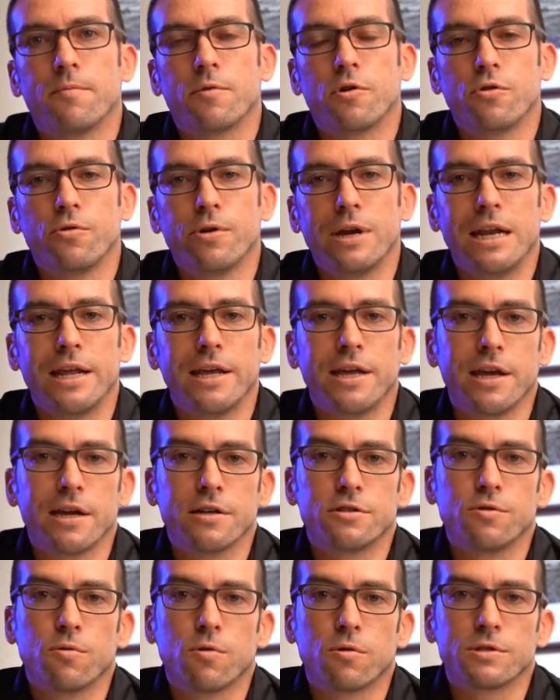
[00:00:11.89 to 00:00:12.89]
really
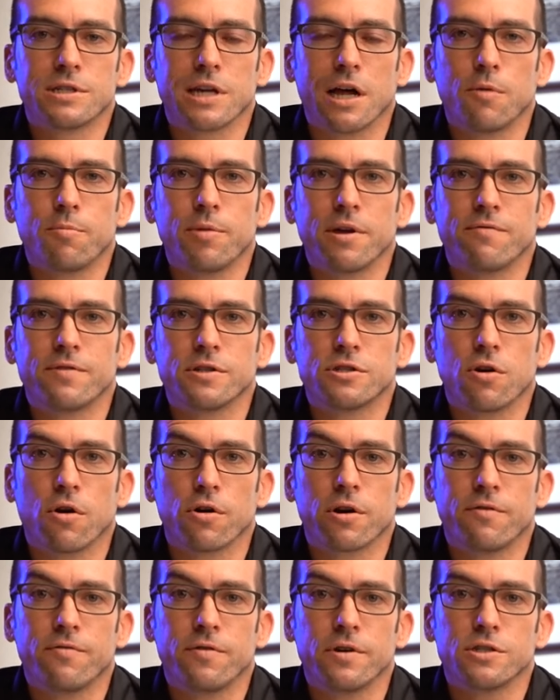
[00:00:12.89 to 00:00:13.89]
geared towards helping
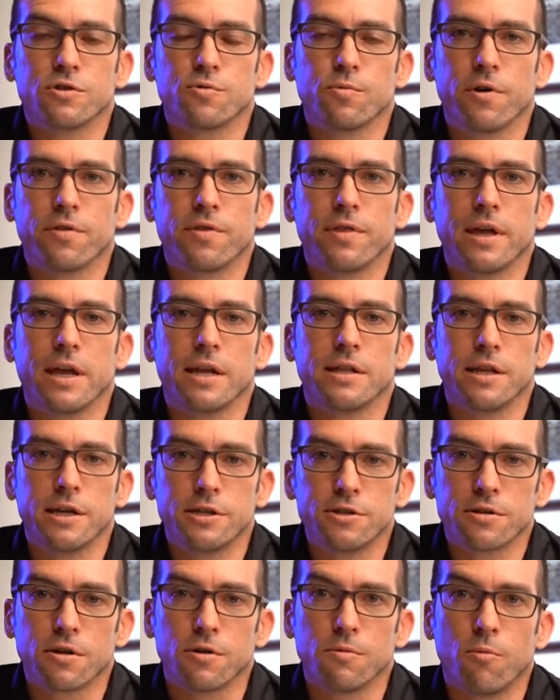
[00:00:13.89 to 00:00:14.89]
photographers with their
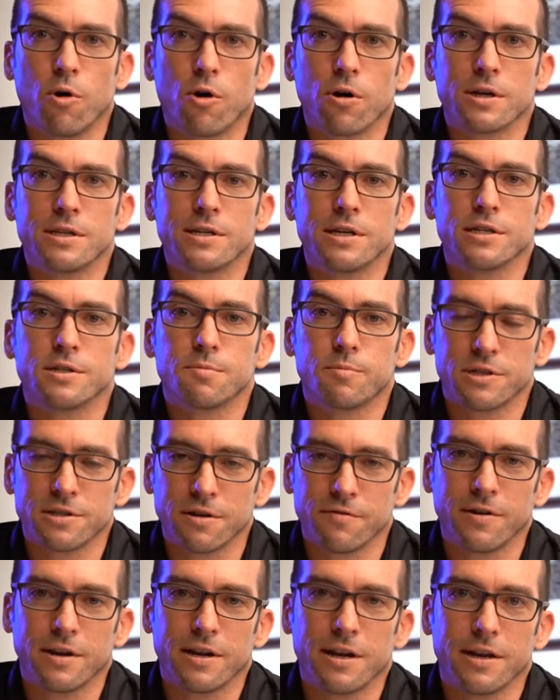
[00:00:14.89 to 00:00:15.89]
digital marketing
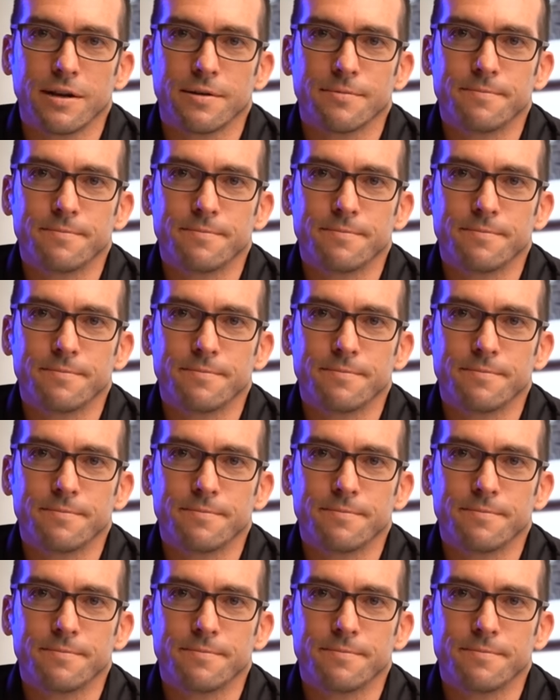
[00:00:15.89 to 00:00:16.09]
specifically.